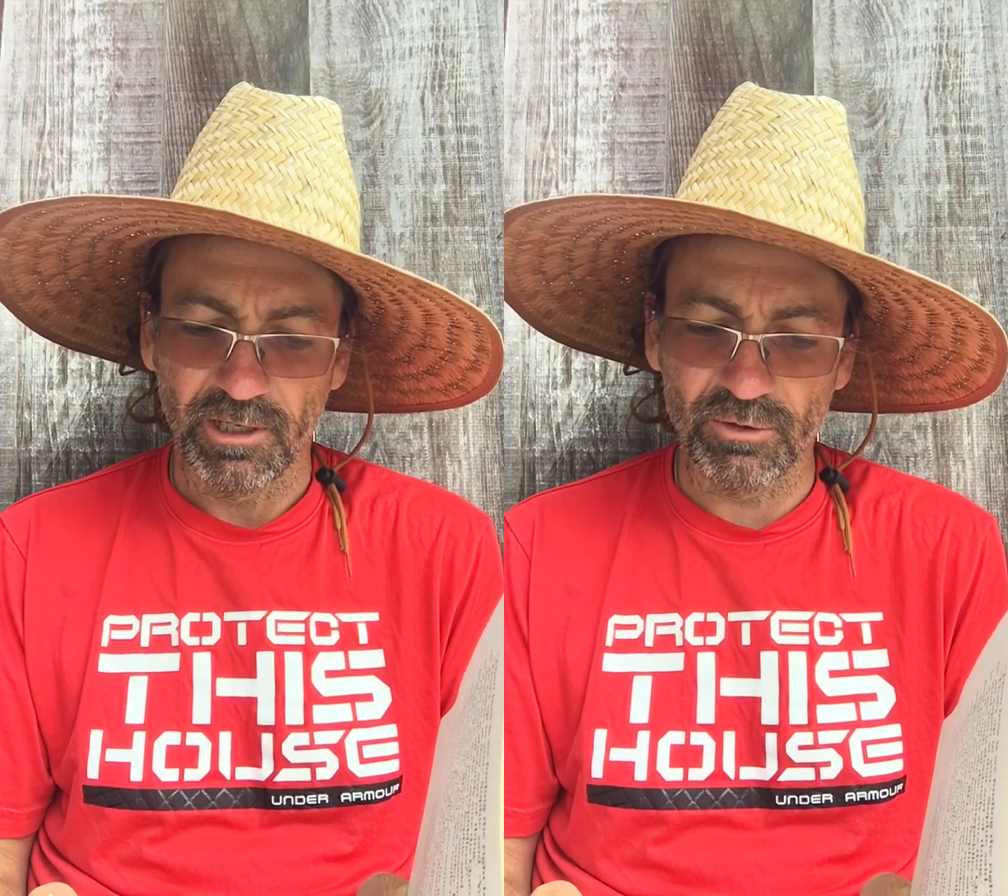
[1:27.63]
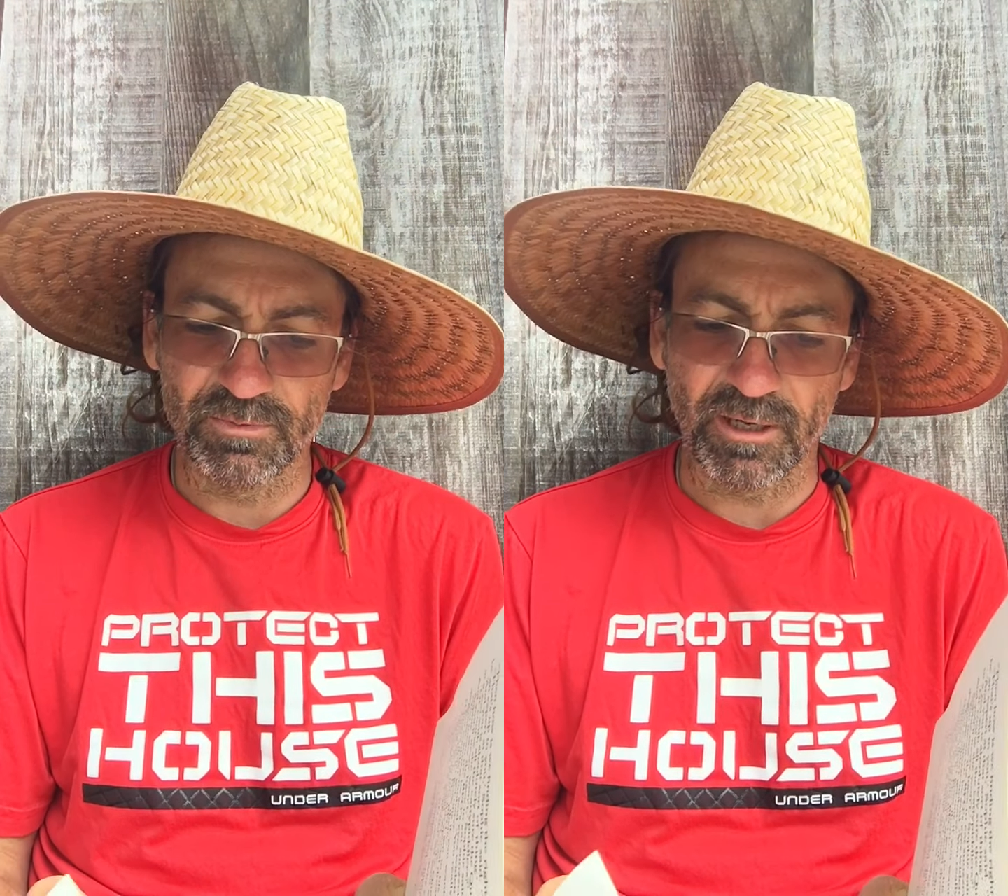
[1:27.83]

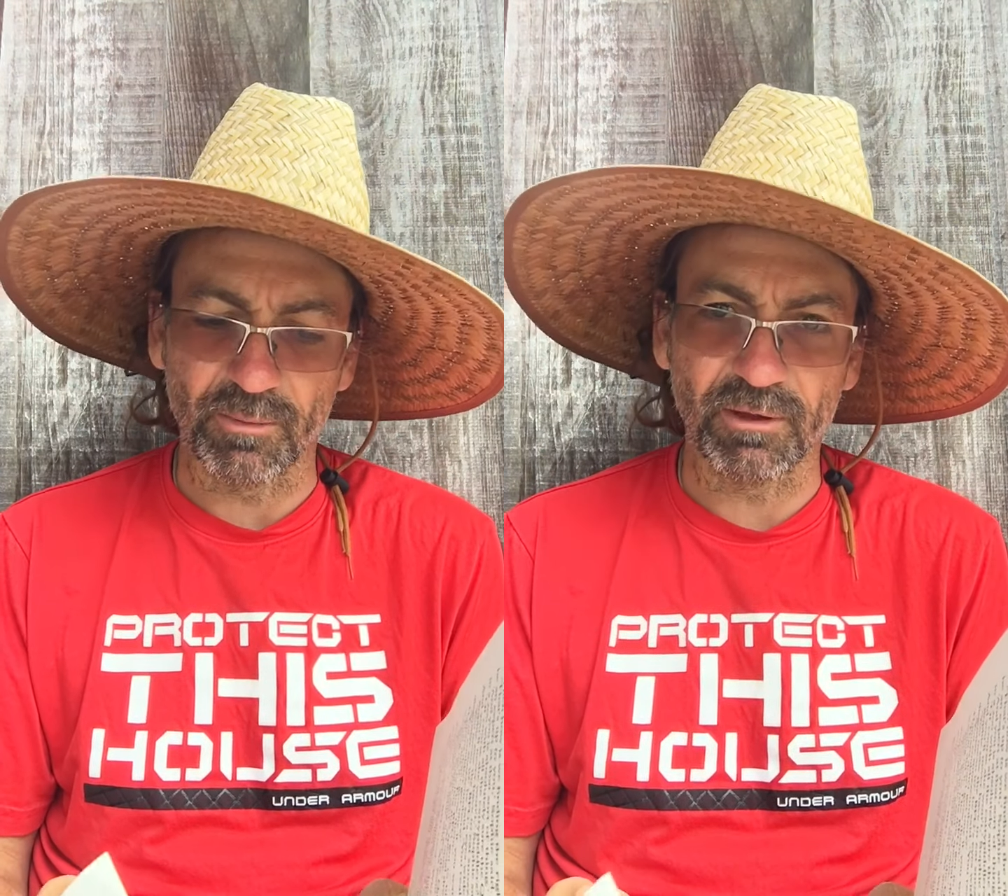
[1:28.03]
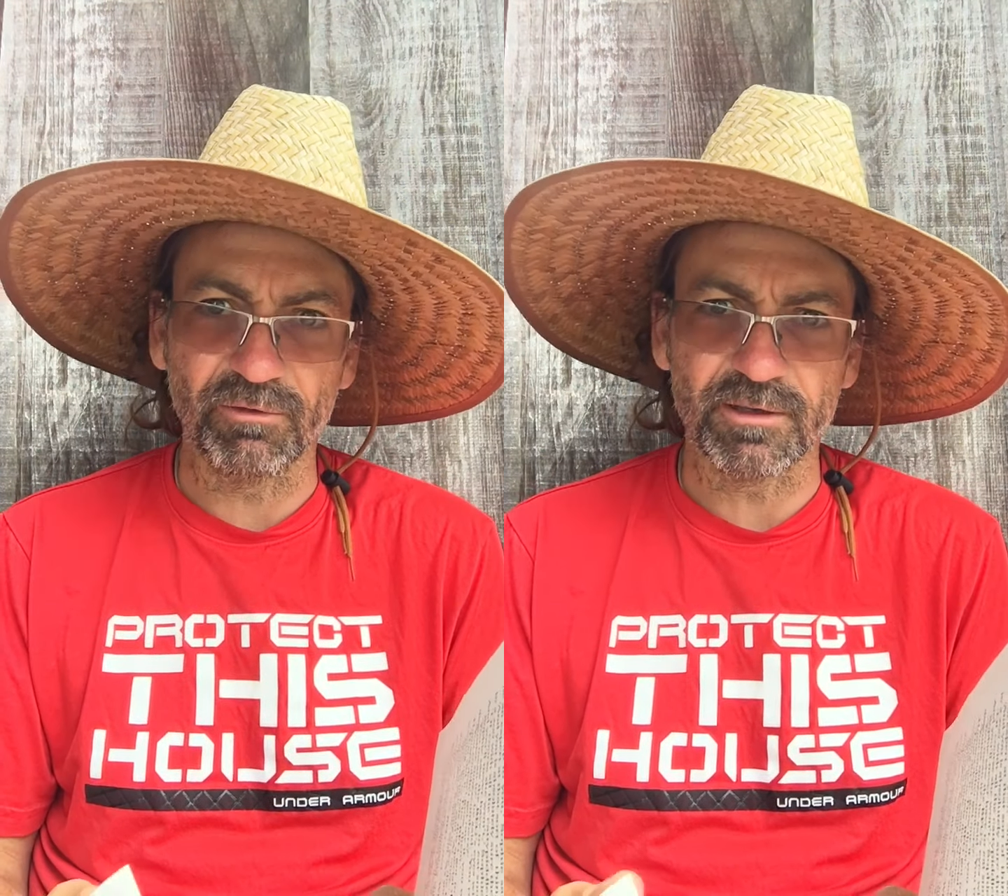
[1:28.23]
He was
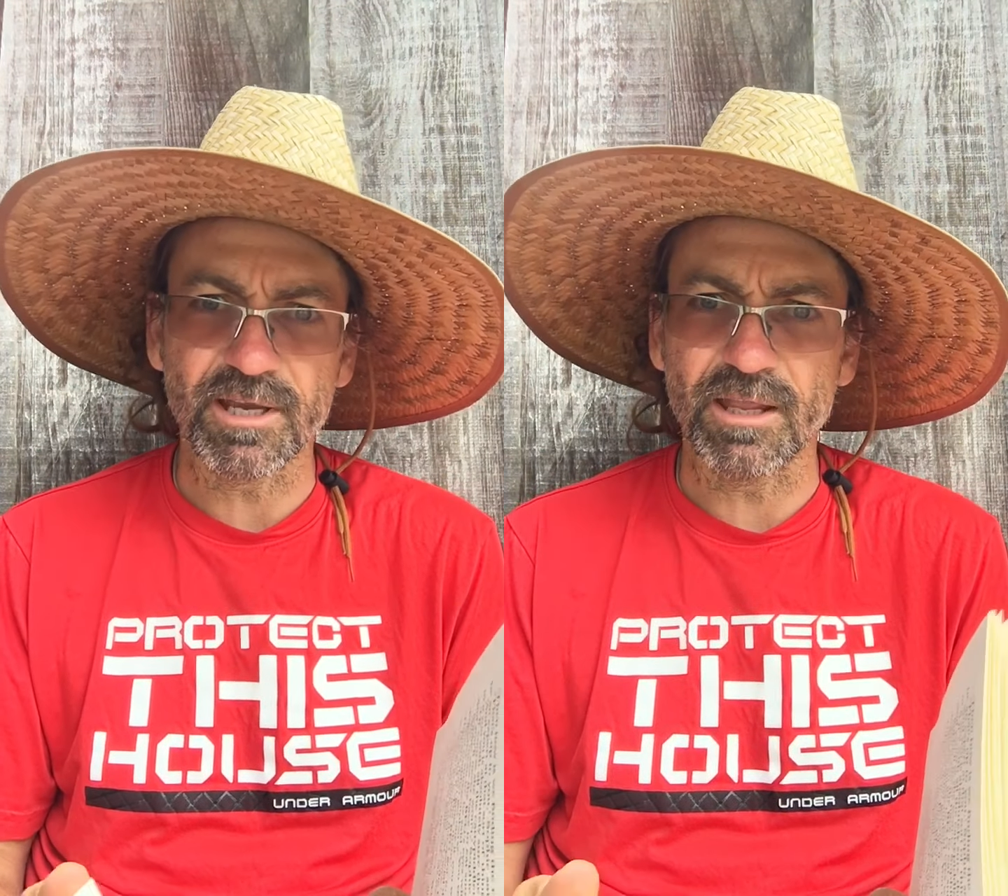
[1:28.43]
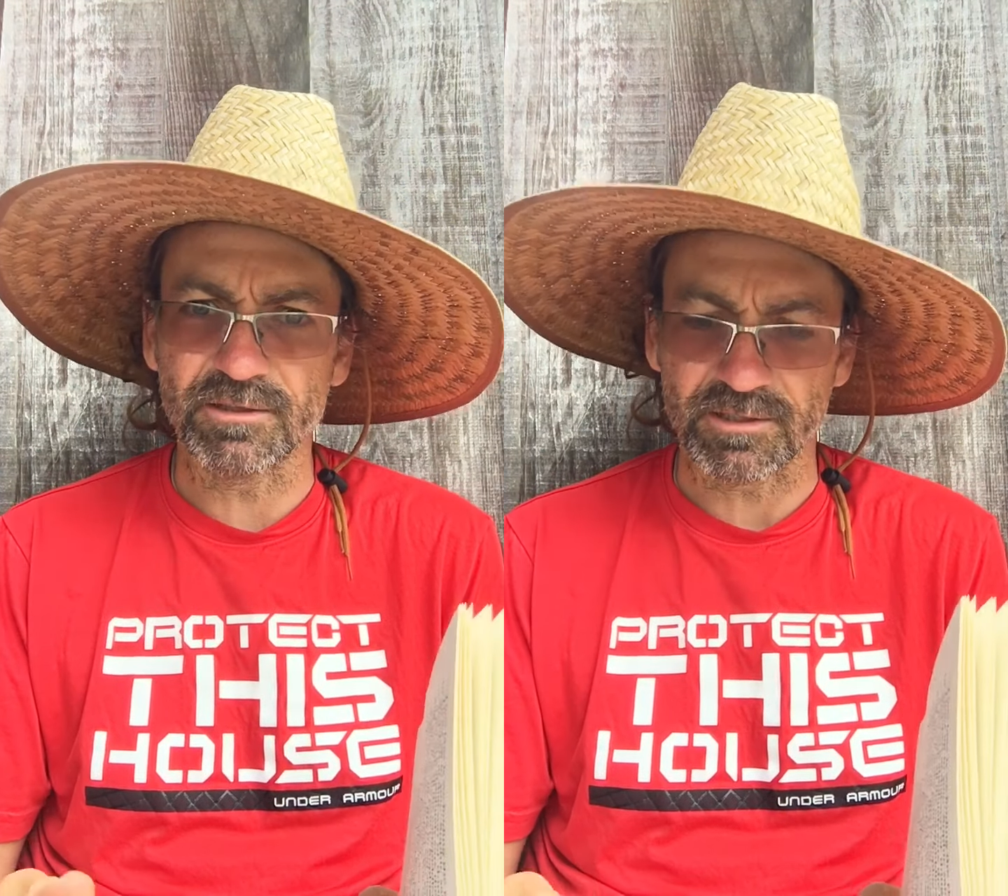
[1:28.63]
becoming very
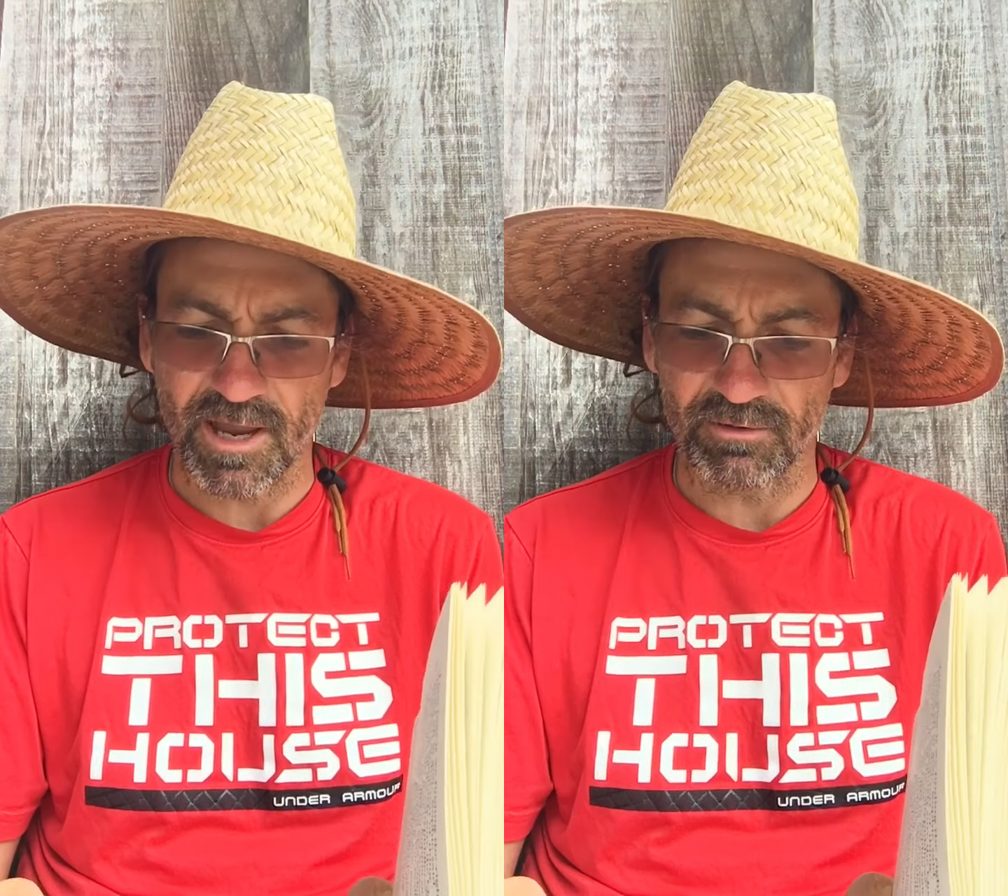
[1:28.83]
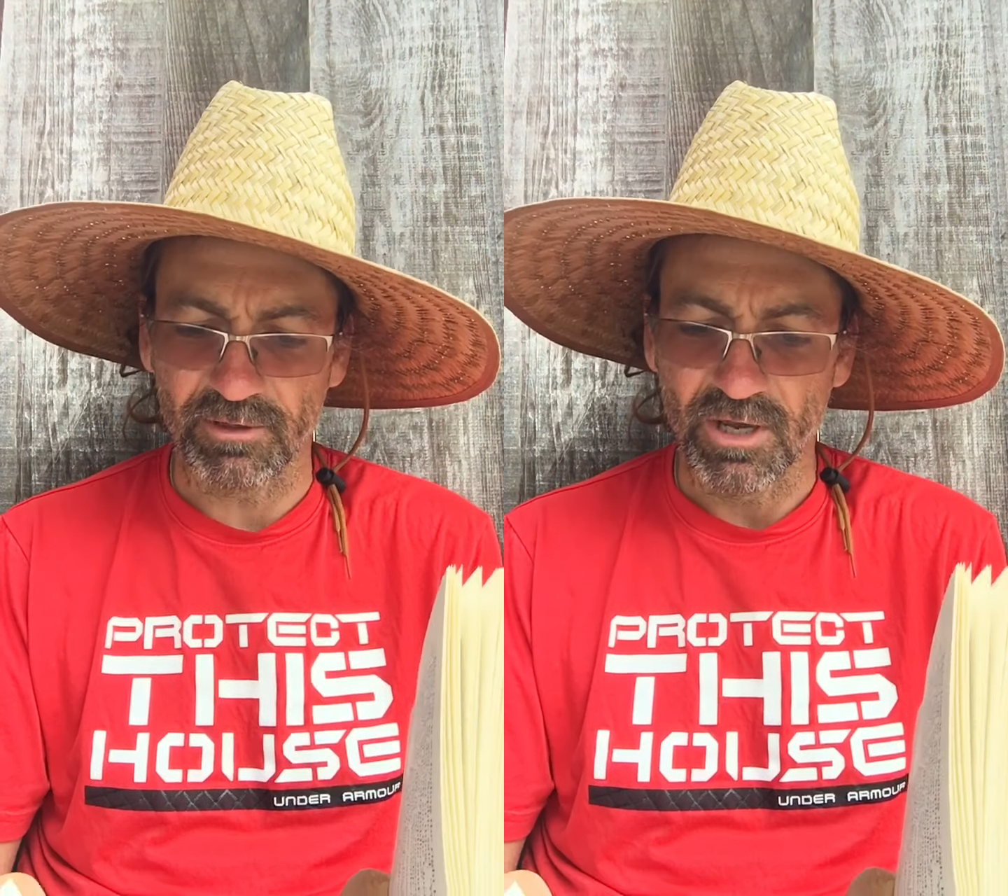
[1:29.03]
tense now.